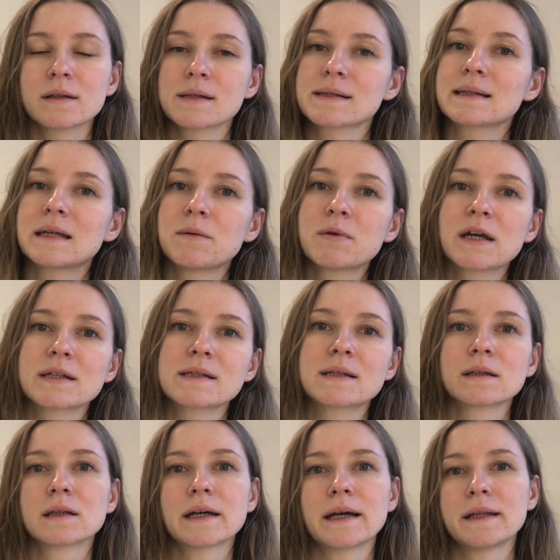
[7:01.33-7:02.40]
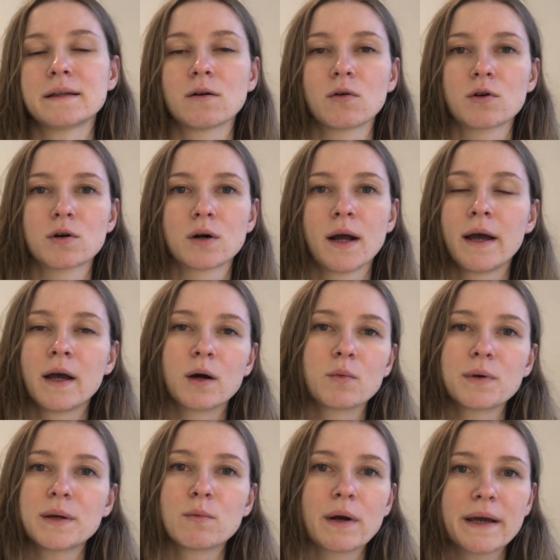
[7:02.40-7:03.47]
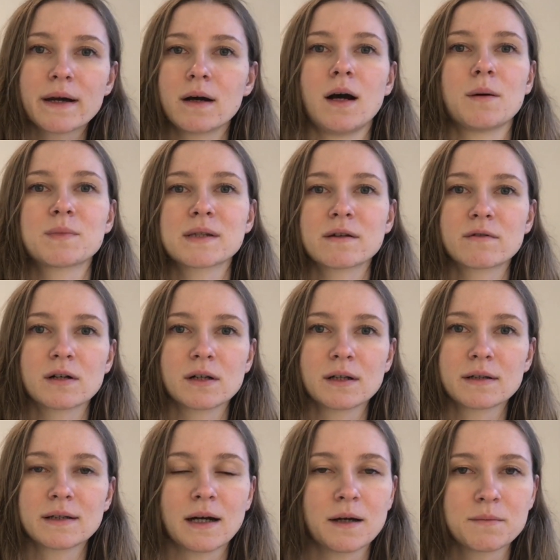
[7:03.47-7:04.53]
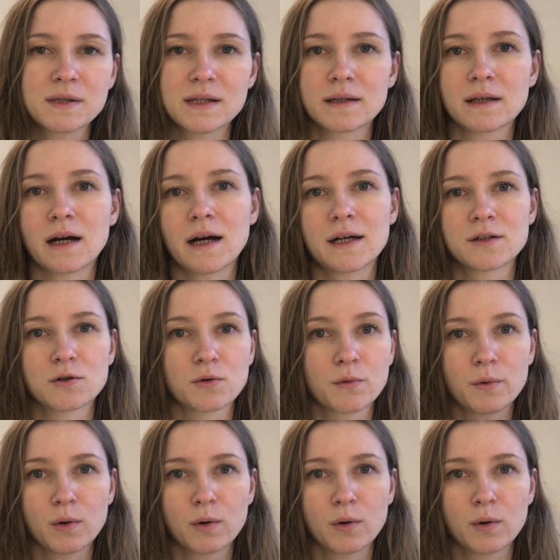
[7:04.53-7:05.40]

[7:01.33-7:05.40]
the sleep gets delayed or we wake up several times a night or,